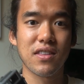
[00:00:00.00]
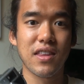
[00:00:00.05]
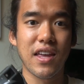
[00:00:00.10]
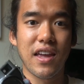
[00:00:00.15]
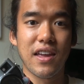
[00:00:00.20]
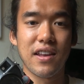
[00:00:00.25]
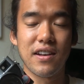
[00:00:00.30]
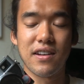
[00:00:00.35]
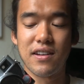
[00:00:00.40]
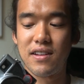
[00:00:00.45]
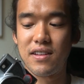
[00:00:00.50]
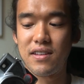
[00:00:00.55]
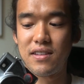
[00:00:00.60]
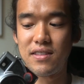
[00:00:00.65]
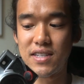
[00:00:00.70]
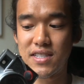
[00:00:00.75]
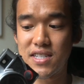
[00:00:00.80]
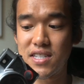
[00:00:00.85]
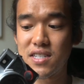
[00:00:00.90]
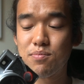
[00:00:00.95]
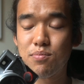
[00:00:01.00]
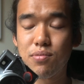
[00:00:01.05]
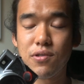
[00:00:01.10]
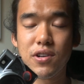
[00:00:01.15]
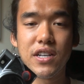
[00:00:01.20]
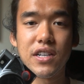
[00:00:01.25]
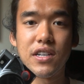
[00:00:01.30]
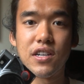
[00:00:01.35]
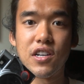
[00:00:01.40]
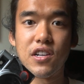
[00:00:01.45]
then this is
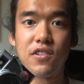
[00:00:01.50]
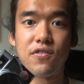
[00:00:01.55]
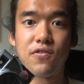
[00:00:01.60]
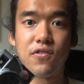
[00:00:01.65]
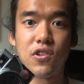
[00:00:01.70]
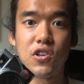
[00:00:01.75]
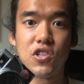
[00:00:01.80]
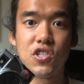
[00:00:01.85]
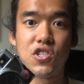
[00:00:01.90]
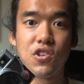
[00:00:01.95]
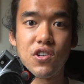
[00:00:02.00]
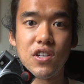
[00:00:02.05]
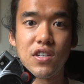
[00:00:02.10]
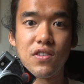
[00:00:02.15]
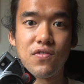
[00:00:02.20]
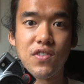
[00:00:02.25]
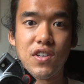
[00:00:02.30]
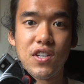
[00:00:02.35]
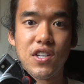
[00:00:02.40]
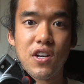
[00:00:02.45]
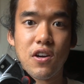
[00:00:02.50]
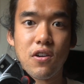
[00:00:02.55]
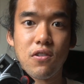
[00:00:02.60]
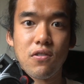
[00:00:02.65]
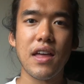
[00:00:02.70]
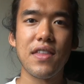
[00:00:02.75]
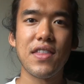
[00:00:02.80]
pretty good for shooting video.